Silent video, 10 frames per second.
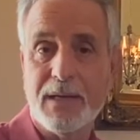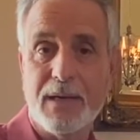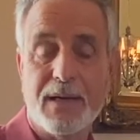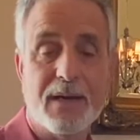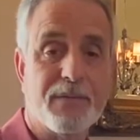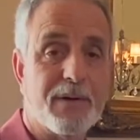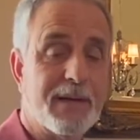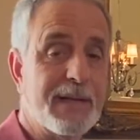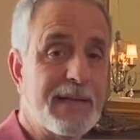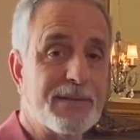and
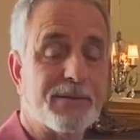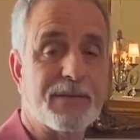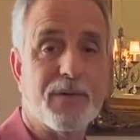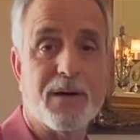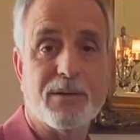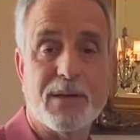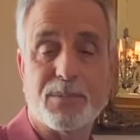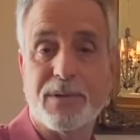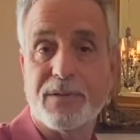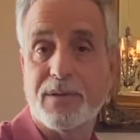very easily follow up
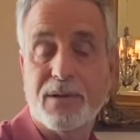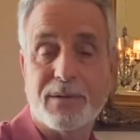with